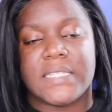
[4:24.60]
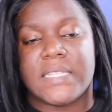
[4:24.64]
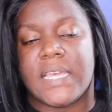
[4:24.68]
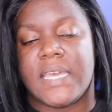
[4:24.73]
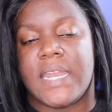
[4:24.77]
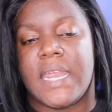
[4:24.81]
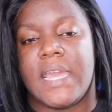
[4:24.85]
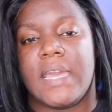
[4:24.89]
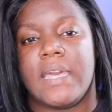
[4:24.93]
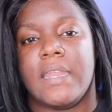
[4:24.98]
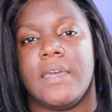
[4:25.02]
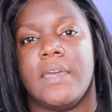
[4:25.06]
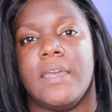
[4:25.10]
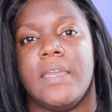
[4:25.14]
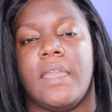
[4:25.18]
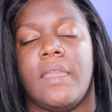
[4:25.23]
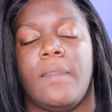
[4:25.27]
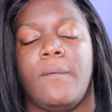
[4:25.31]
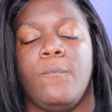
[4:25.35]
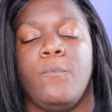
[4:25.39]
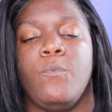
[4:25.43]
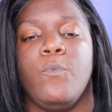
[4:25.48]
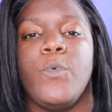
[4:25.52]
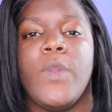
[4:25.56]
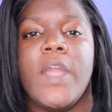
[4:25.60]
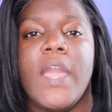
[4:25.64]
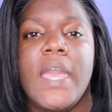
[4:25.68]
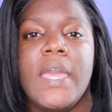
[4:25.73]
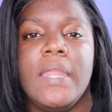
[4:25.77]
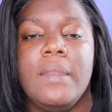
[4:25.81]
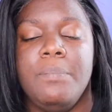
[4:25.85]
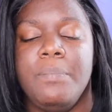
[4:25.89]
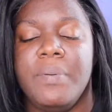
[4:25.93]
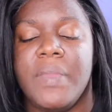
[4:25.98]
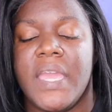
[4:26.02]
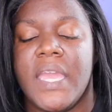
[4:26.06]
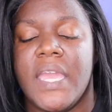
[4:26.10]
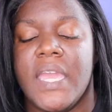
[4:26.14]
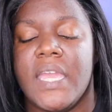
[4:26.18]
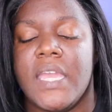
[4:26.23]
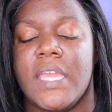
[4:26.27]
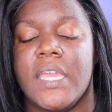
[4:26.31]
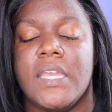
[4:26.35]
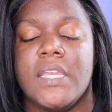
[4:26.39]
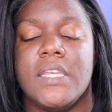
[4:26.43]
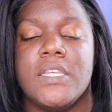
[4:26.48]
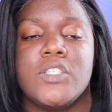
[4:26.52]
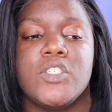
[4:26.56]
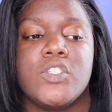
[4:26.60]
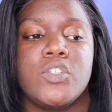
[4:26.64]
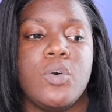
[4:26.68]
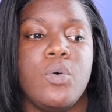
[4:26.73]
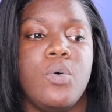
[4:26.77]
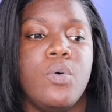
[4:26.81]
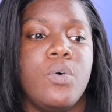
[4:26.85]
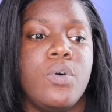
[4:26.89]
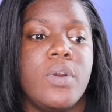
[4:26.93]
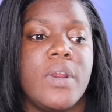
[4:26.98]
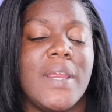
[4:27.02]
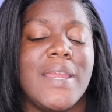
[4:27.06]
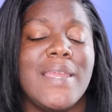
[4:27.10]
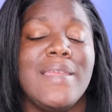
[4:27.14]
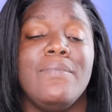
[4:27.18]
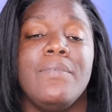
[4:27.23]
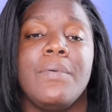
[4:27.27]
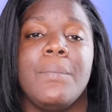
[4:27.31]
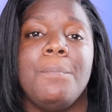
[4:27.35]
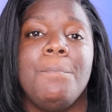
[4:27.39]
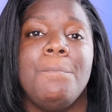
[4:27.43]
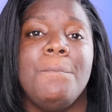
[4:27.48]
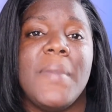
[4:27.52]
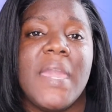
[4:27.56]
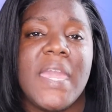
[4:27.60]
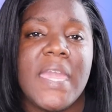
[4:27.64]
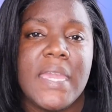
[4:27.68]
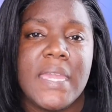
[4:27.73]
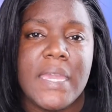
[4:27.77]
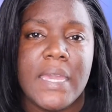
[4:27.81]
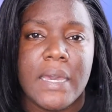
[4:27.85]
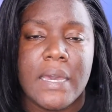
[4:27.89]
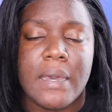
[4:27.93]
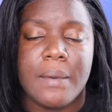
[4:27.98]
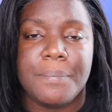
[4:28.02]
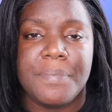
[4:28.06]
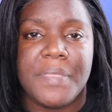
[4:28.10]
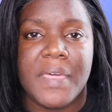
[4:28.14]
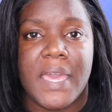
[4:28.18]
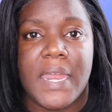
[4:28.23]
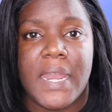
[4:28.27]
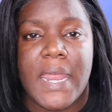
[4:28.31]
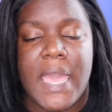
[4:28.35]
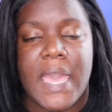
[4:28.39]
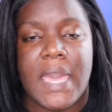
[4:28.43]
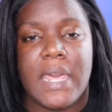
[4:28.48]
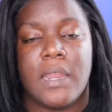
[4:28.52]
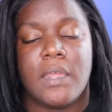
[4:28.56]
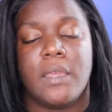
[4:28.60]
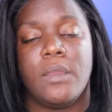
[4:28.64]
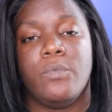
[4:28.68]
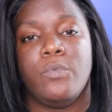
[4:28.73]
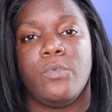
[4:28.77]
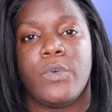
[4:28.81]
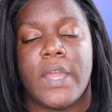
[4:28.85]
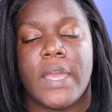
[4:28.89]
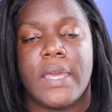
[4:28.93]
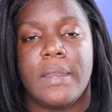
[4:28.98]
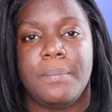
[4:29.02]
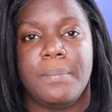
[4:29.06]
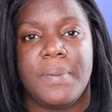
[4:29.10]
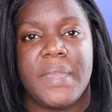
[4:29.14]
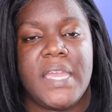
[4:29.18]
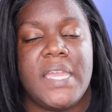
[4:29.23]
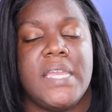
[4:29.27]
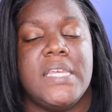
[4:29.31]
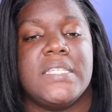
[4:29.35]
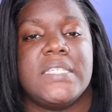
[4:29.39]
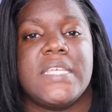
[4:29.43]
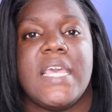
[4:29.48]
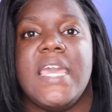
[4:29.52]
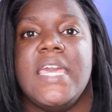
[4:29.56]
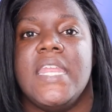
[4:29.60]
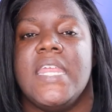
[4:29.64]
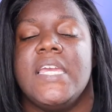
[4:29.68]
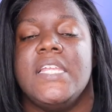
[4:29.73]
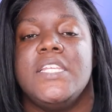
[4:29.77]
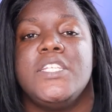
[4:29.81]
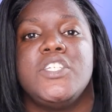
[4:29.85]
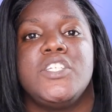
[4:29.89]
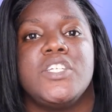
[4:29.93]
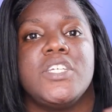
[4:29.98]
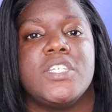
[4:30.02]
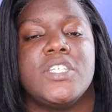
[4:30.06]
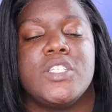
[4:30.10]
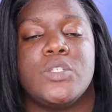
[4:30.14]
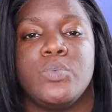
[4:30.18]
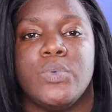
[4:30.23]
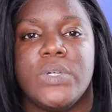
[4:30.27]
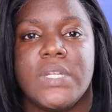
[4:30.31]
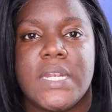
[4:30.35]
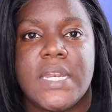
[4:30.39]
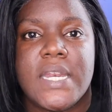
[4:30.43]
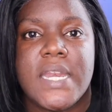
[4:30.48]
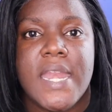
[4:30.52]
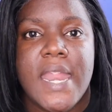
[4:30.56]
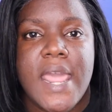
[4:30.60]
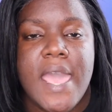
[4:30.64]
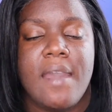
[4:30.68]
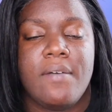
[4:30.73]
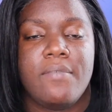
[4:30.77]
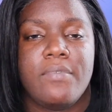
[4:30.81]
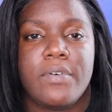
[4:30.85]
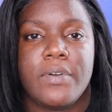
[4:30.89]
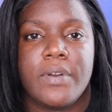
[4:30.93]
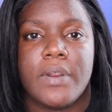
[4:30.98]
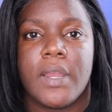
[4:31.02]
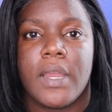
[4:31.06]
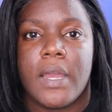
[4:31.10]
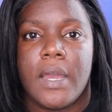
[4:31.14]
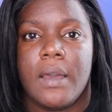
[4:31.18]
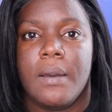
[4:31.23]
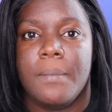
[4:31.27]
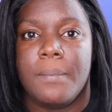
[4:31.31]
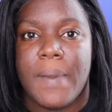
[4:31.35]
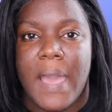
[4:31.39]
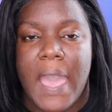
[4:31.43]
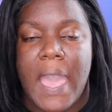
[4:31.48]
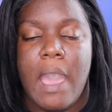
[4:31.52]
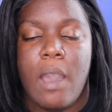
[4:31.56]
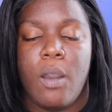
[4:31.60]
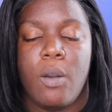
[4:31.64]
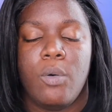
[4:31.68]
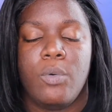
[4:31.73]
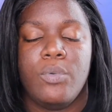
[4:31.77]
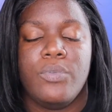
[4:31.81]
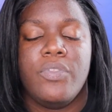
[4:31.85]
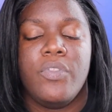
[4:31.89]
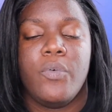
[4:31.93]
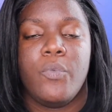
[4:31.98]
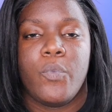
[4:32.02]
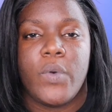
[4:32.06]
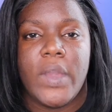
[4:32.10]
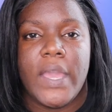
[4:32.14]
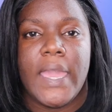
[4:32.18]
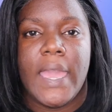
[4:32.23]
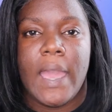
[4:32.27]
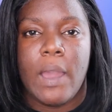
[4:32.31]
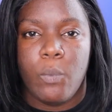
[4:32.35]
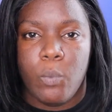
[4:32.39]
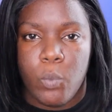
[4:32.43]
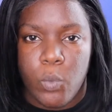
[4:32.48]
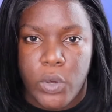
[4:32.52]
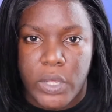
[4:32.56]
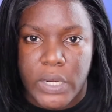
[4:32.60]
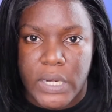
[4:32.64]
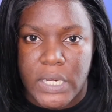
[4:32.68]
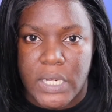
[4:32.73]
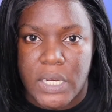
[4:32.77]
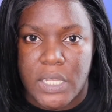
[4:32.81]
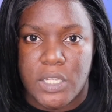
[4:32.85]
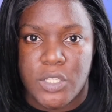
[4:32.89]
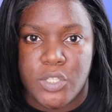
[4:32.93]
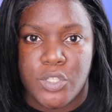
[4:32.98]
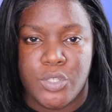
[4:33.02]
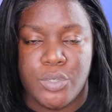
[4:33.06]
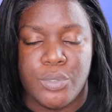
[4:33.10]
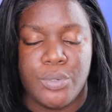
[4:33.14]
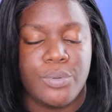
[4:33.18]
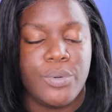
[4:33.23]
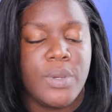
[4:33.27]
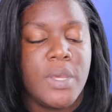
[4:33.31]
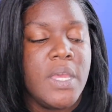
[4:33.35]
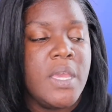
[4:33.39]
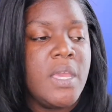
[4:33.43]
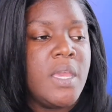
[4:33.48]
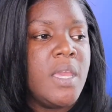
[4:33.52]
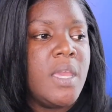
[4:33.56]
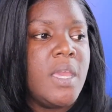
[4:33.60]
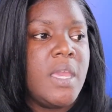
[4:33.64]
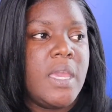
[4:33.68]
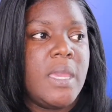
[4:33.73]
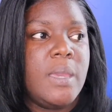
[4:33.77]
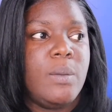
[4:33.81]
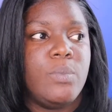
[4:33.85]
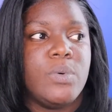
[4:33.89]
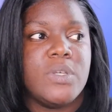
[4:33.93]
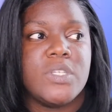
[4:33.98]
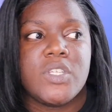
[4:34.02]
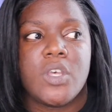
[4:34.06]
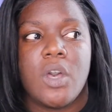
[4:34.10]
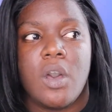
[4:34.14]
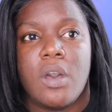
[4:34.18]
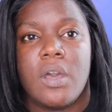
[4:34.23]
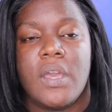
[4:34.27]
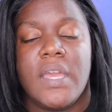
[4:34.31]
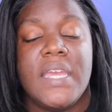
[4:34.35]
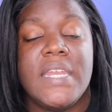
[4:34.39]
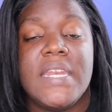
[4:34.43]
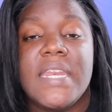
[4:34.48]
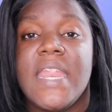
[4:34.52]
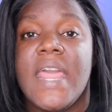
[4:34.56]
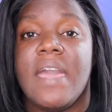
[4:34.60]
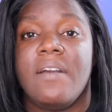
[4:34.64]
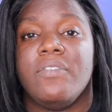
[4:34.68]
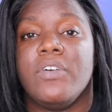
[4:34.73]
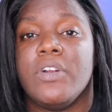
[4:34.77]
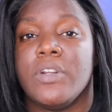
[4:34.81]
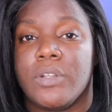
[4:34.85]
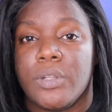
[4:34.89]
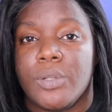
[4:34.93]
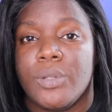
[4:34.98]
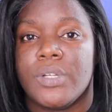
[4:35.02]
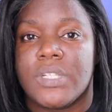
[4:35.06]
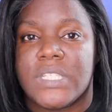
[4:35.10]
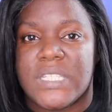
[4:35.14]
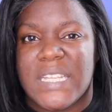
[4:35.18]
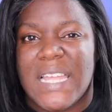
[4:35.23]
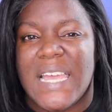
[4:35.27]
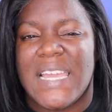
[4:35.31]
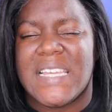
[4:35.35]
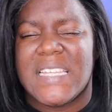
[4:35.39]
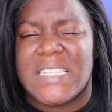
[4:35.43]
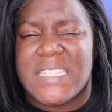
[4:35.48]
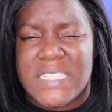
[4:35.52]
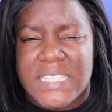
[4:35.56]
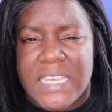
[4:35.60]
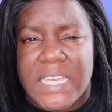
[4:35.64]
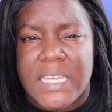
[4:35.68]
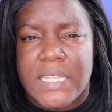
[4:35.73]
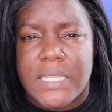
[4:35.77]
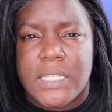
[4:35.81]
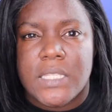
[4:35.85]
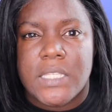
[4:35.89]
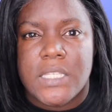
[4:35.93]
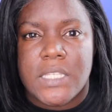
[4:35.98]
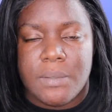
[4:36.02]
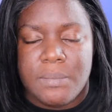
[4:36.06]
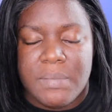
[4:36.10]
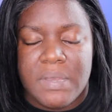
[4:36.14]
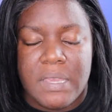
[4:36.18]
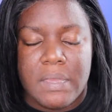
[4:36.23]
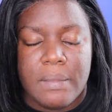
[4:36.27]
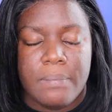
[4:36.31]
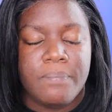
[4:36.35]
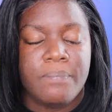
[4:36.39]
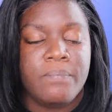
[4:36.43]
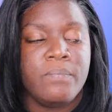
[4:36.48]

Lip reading: that had a red base or even makeup that had a red base, and it just would never come out the way I wanted it to. It never looked like skin to me.